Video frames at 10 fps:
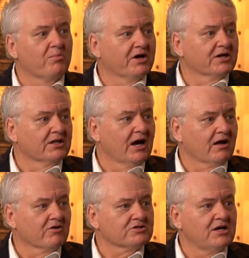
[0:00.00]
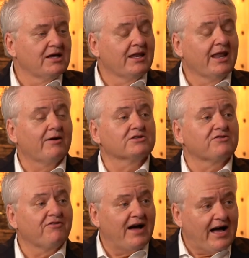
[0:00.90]
billion. Now it's
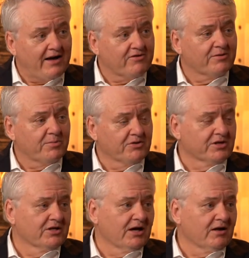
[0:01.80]
$5 billion.